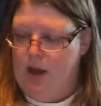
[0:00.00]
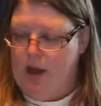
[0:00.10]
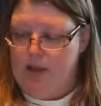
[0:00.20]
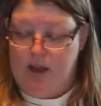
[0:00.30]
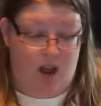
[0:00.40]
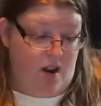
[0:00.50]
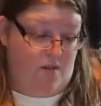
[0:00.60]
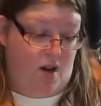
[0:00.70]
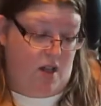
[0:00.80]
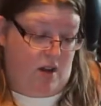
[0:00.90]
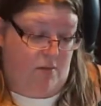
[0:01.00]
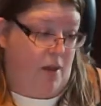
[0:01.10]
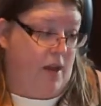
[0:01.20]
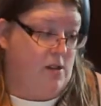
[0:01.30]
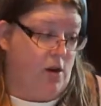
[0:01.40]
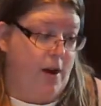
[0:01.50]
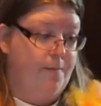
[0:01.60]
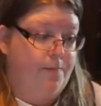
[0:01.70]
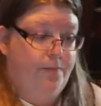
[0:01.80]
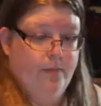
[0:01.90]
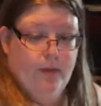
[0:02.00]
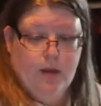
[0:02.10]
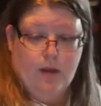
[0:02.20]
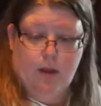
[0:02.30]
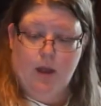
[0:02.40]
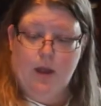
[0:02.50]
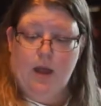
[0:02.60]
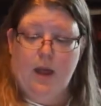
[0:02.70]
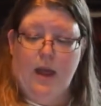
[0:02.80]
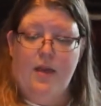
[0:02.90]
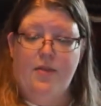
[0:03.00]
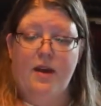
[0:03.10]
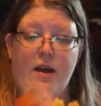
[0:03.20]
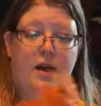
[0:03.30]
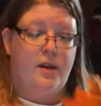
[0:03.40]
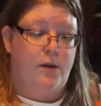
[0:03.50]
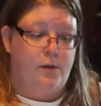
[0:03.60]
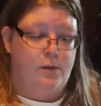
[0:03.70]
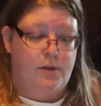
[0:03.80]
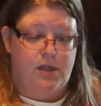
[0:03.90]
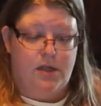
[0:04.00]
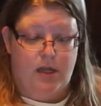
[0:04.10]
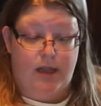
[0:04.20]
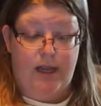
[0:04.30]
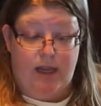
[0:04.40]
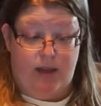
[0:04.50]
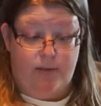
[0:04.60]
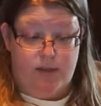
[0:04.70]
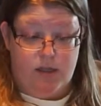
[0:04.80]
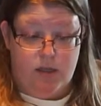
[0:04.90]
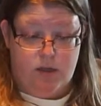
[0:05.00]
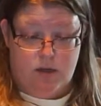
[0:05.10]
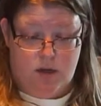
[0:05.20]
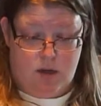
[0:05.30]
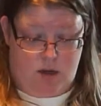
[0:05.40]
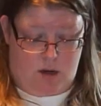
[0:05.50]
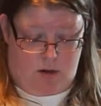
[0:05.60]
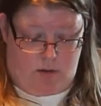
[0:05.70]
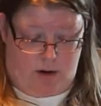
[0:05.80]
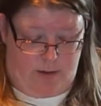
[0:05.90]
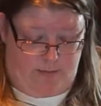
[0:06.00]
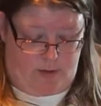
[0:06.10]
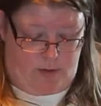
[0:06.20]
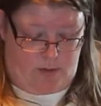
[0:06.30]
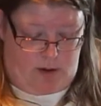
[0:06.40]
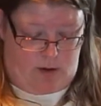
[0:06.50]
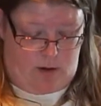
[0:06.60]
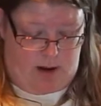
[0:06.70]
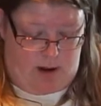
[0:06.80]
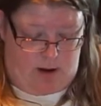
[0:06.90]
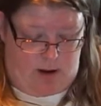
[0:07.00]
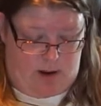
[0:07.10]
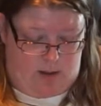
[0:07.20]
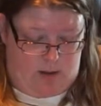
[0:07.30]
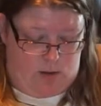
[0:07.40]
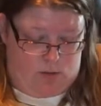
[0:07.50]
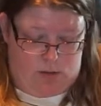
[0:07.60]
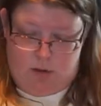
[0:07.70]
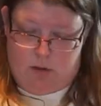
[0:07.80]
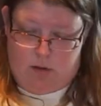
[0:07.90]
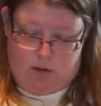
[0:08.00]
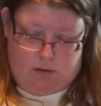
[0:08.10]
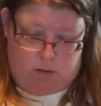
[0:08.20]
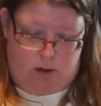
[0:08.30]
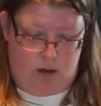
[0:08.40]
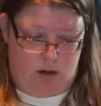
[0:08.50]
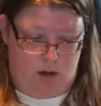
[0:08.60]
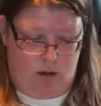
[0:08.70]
and they kind of fall into place, right? And then I used leaves, right? So I'm going to go ahead and cut those. 1, 2,